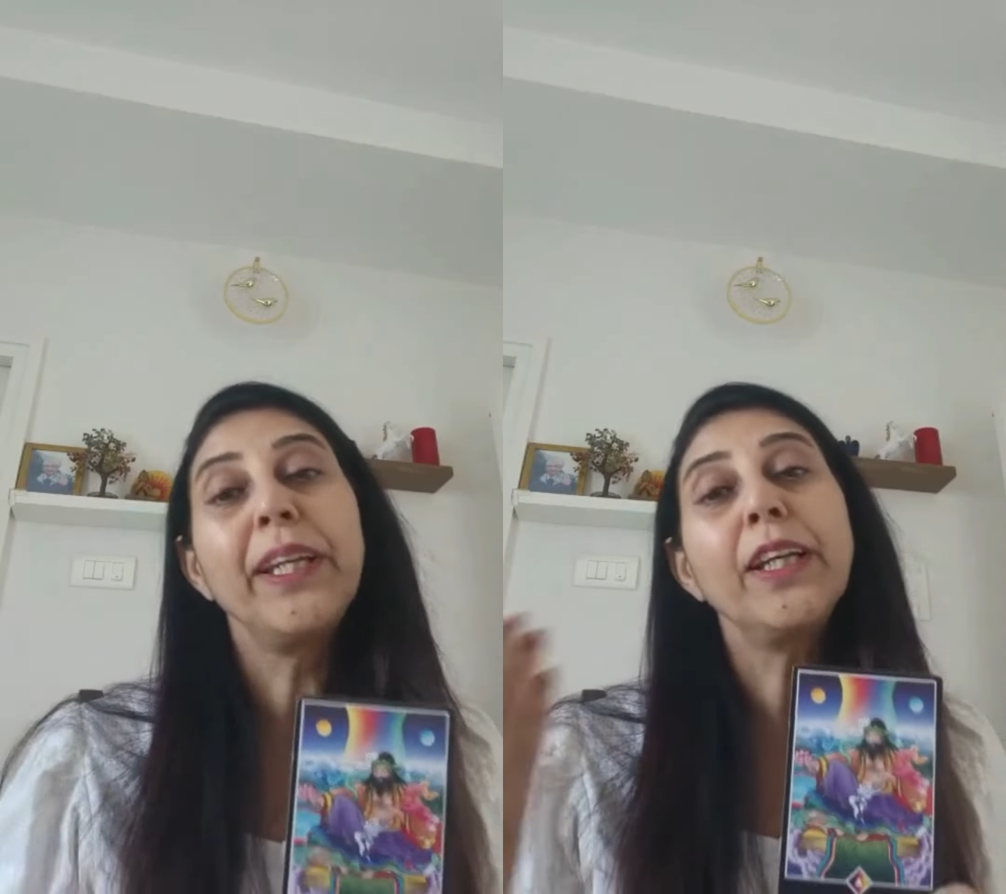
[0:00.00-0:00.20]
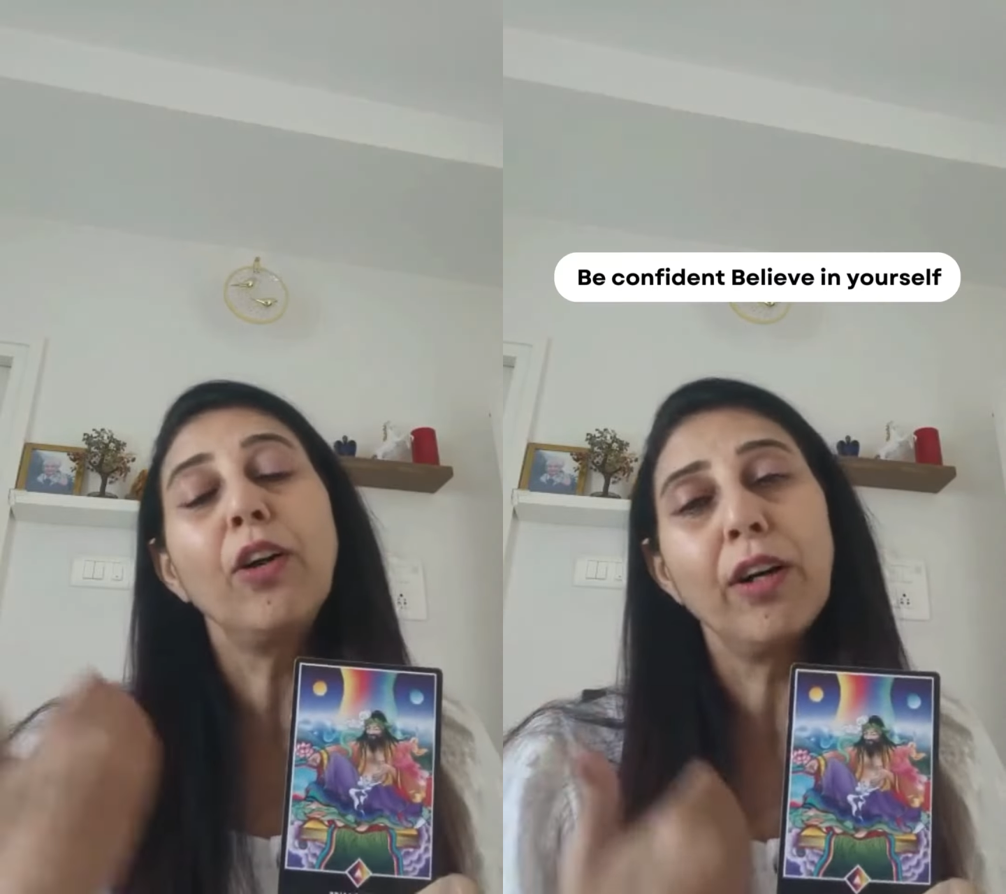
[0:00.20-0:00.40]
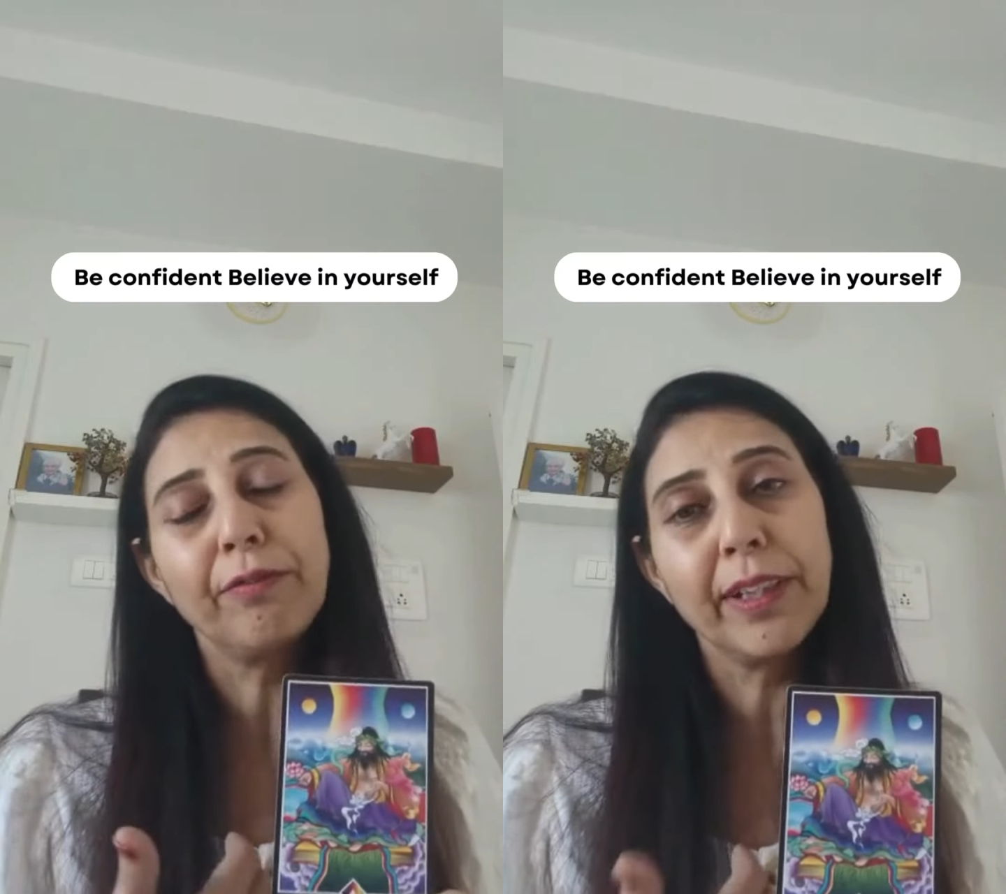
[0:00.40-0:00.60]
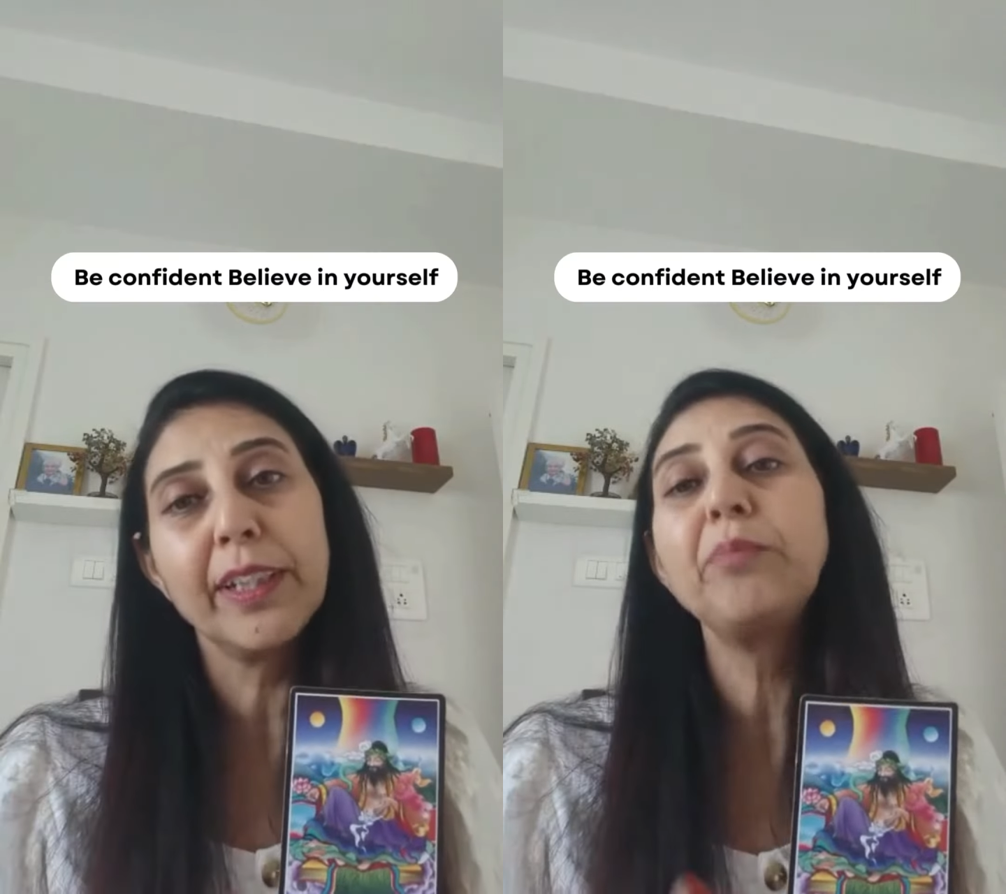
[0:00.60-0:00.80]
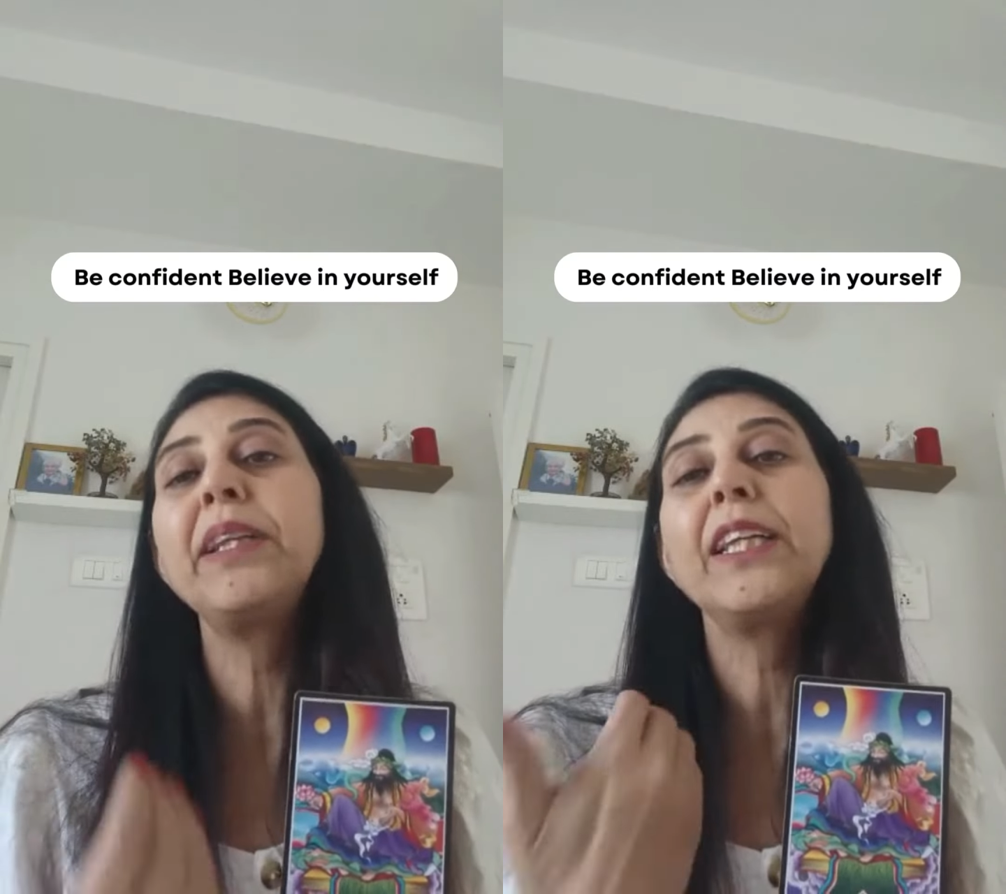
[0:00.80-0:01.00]
Be
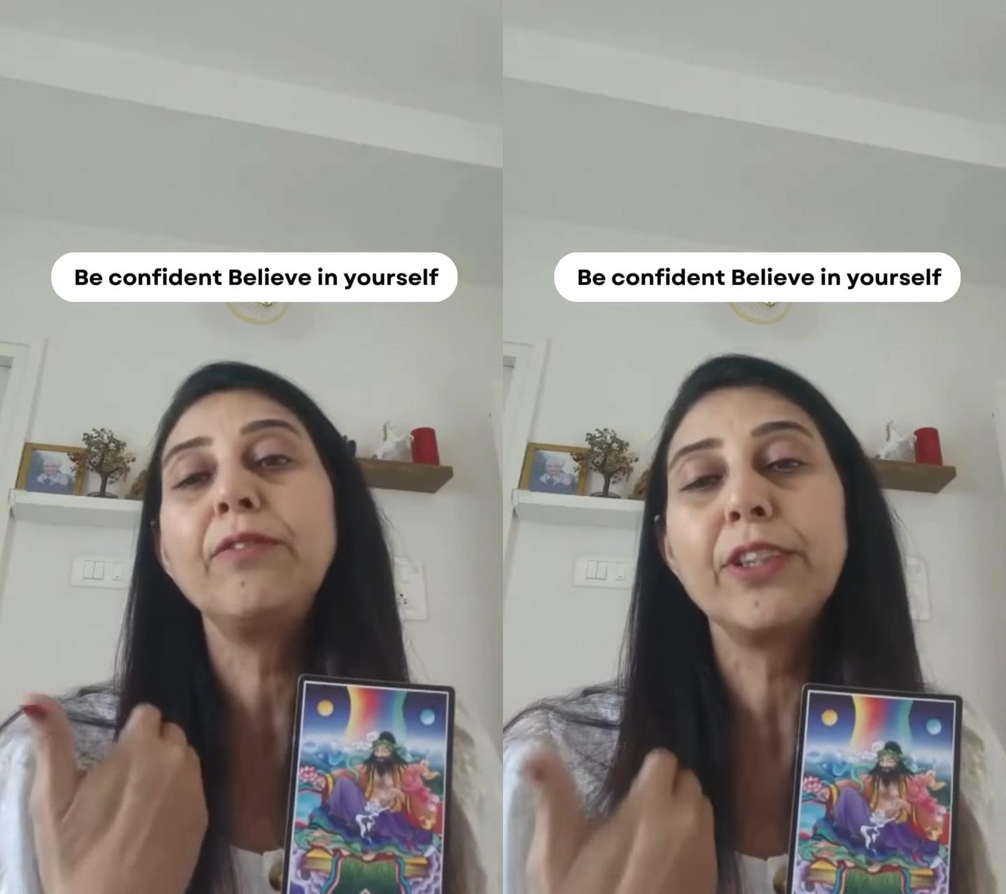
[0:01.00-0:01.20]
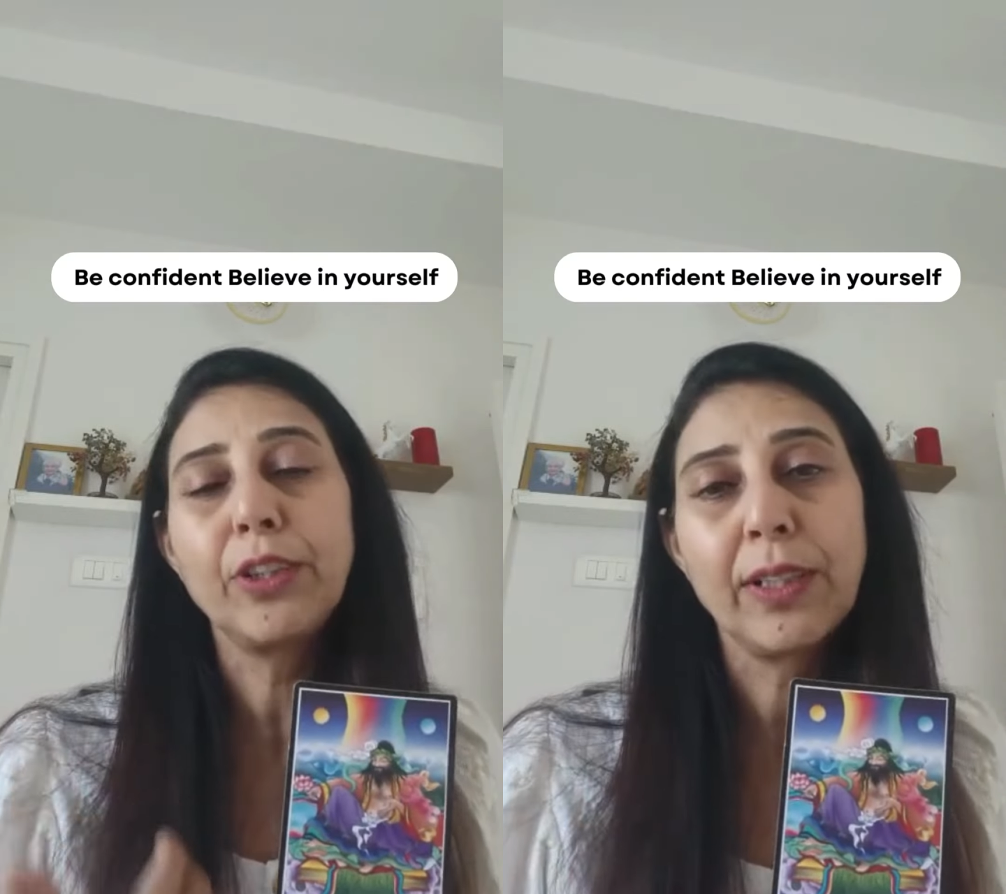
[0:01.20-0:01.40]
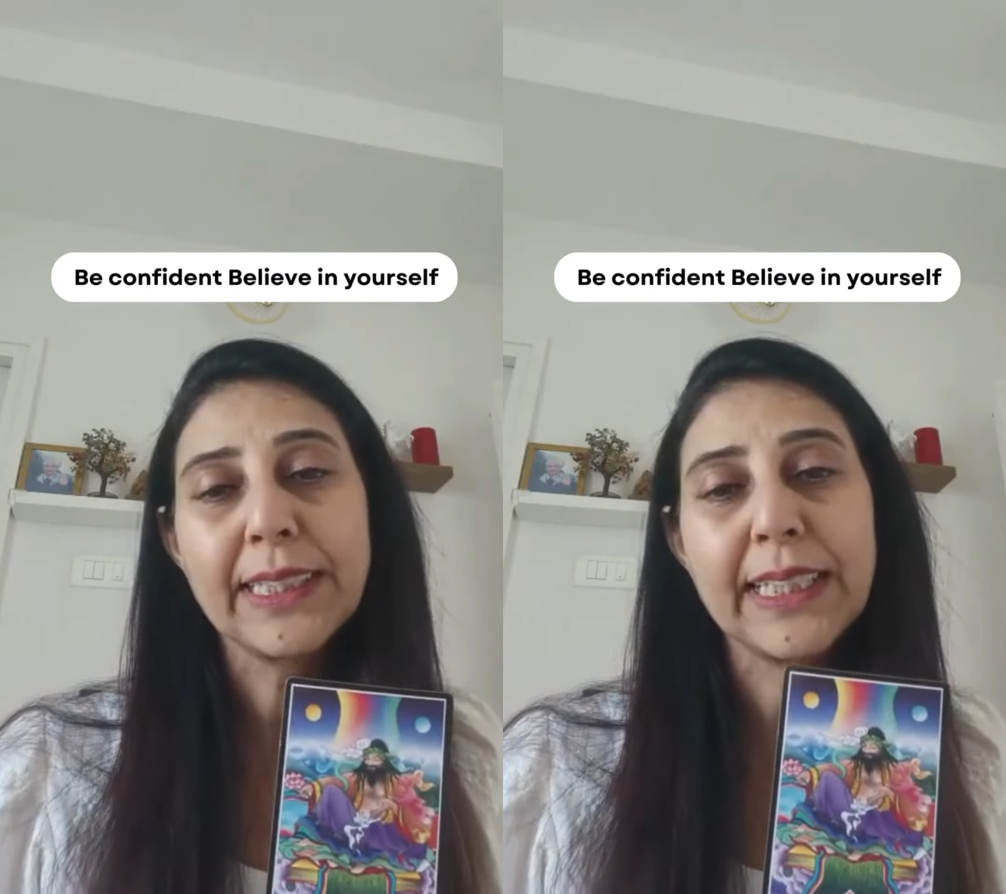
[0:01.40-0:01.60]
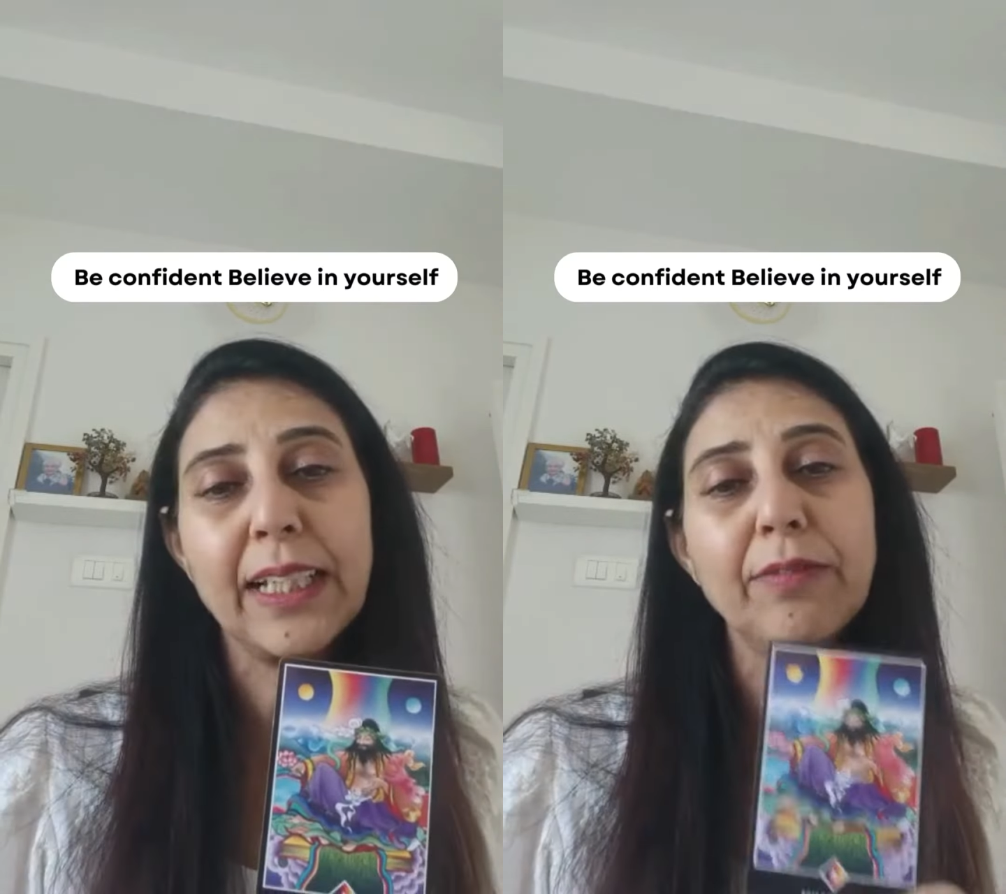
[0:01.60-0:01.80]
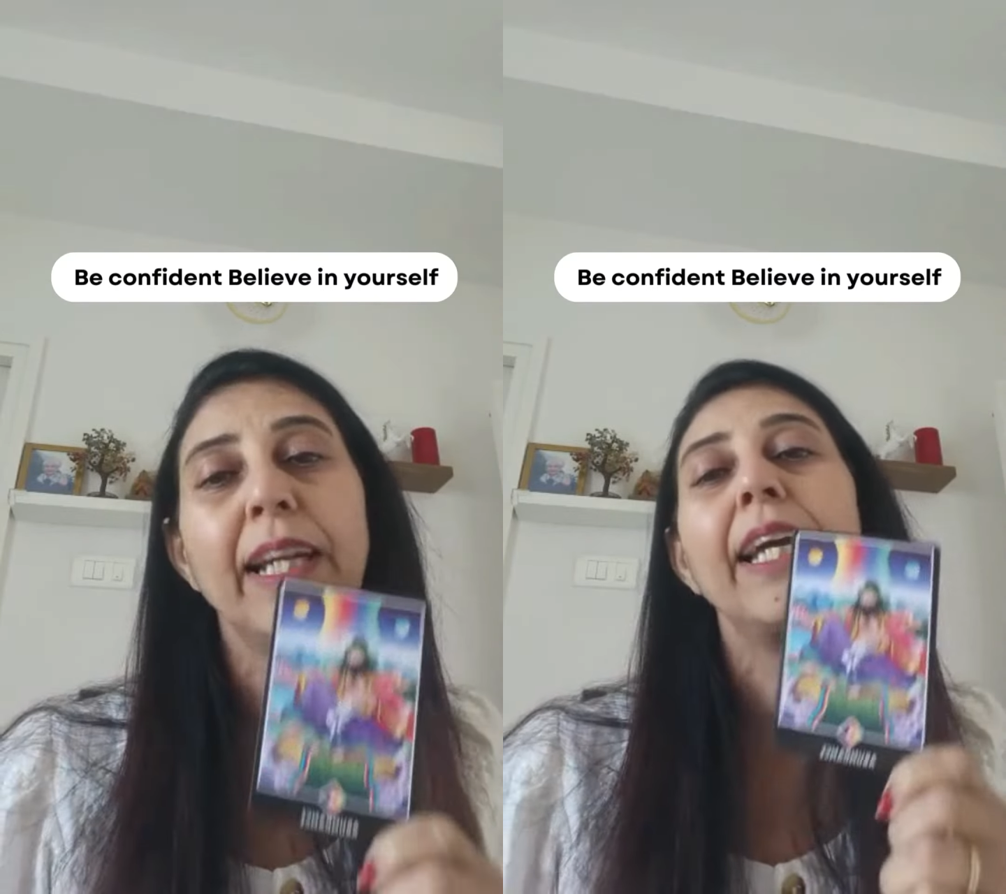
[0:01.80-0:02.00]
confident, believe in
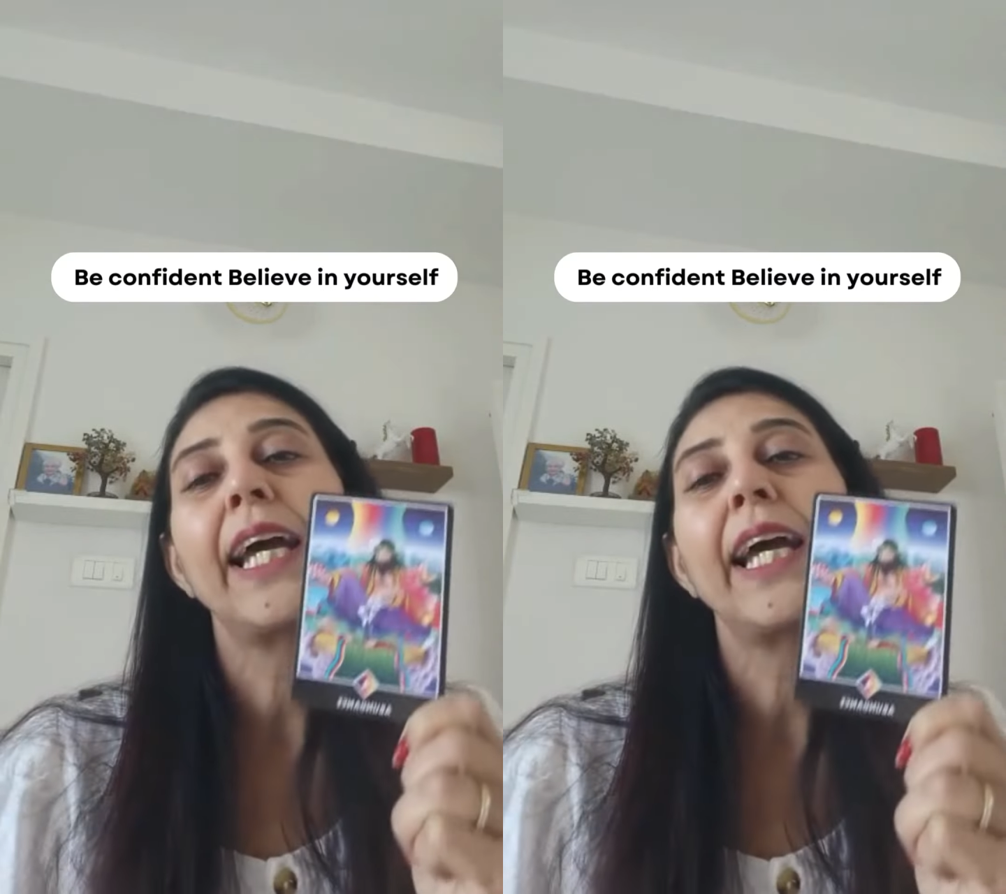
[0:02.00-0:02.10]
yourself,